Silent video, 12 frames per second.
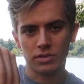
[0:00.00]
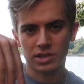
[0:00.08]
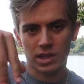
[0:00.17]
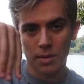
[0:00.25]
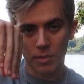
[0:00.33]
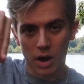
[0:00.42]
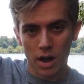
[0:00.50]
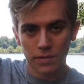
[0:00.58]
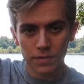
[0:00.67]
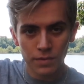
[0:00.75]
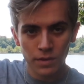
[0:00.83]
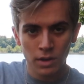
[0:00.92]
your stem
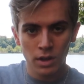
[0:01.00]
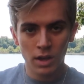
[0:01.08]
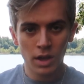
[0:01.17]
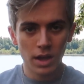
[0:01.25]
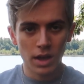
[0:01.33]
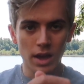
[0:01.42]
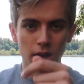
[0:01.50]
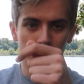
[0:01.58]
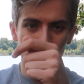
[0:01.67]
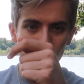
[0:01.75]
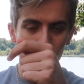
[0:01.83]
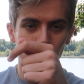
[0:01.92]
off
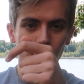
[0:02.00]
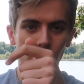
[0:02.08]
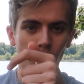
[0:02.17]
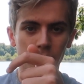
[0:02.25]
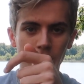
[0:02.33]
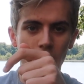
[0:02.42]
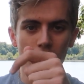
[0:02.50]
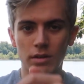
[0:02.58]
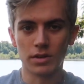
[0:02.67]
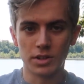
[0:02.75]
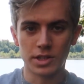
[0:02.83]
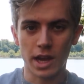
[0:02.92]
and drop your fork
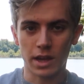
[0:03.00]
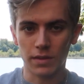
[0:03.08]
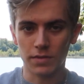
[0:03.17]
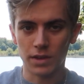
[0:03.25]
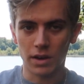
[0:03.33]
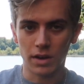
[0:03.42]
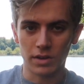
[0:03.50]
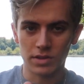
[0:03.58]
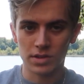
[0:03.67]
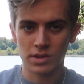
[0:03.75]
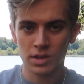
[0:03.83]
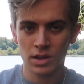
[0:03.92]
out and check if
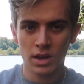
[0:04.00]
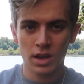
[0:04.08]
there's